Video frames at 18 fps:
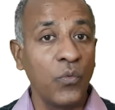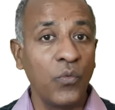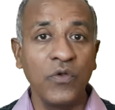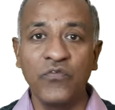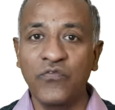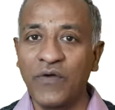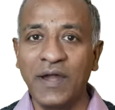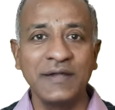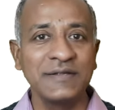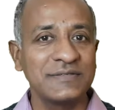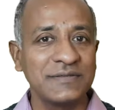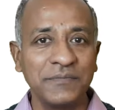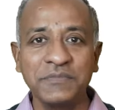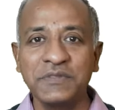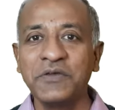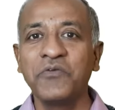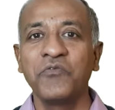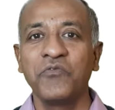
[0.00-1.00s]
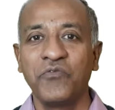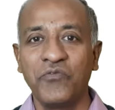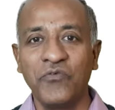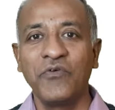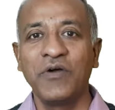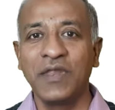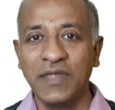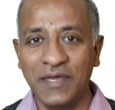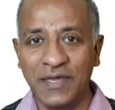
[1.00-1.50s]
we find something
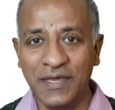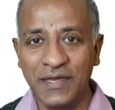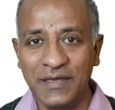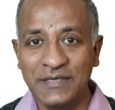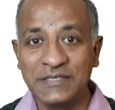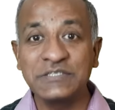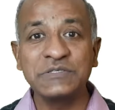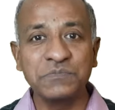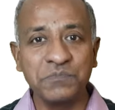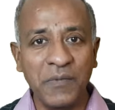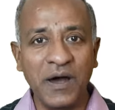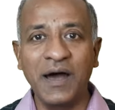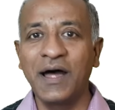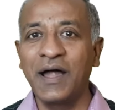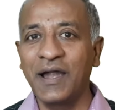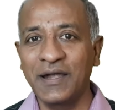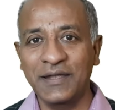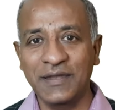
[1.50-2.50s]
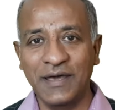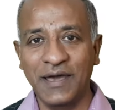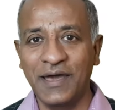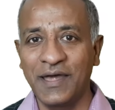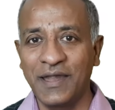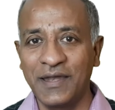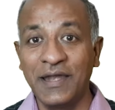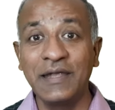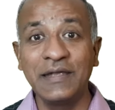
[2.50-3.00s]
very smart
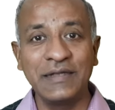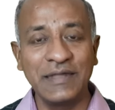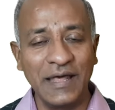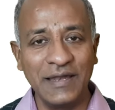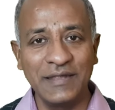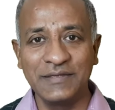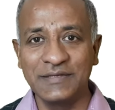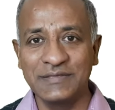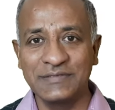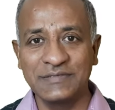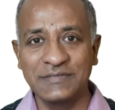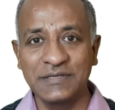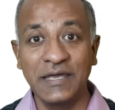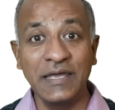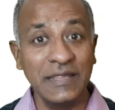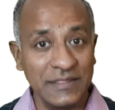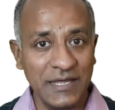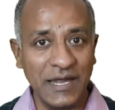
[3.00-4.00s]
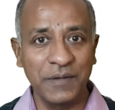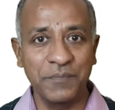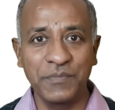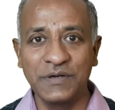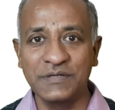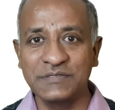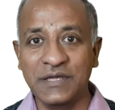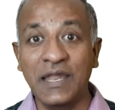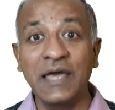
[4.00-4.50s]
and intelligence in that
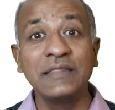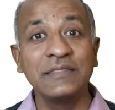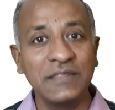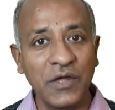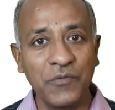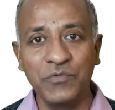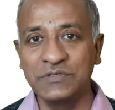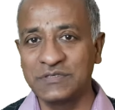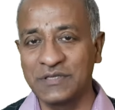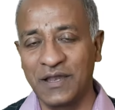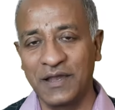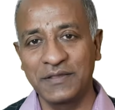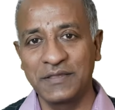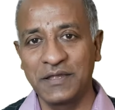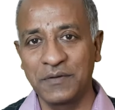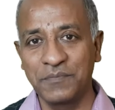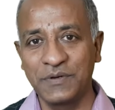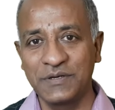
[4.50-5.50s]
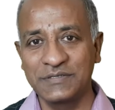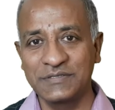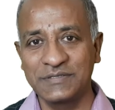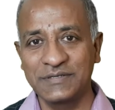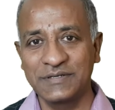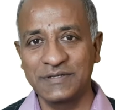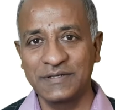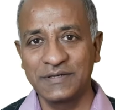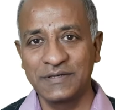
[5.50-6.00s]
person, and then we select that
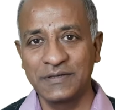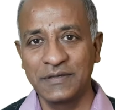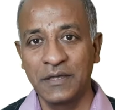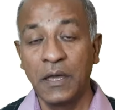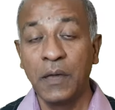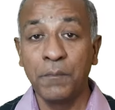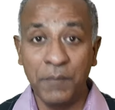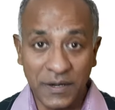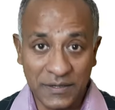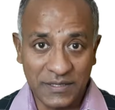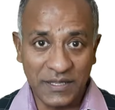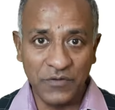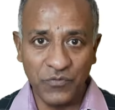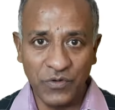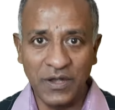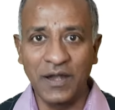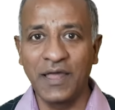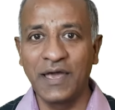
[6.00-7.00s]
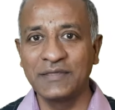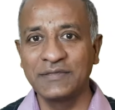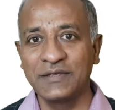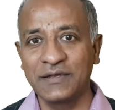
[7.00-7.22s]
person. But then we realize